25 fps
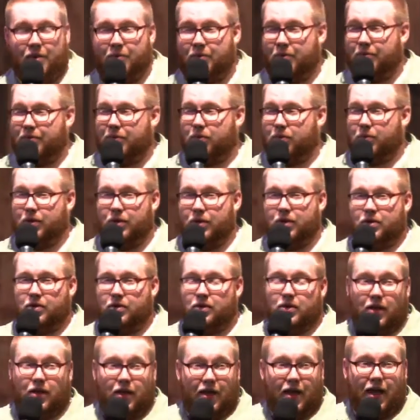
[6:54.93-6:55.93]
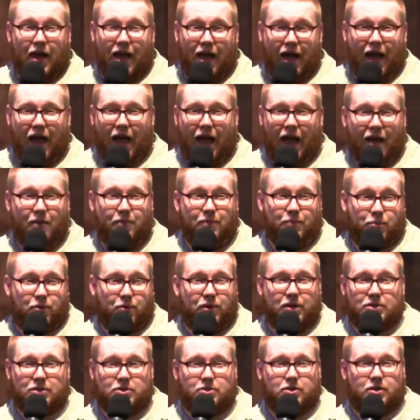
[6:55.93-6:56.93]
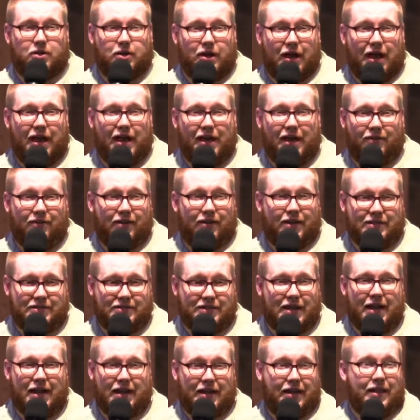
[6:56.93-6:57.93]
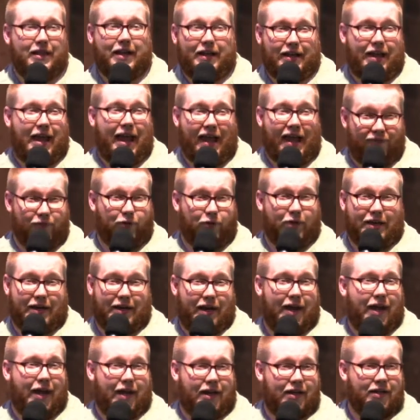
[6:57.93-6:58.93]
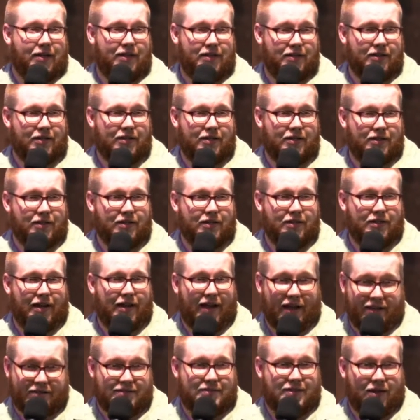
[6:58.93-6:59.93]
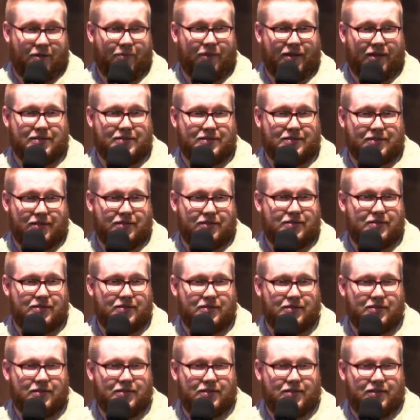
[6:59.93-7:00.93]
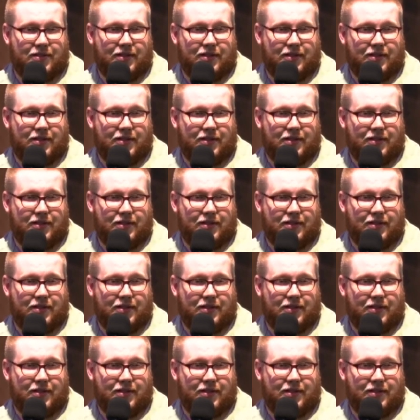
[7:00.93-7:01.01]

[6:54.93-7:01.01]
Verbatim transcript: I'm going to be real. I'm pretty sure I have anxiety like every day at some instance.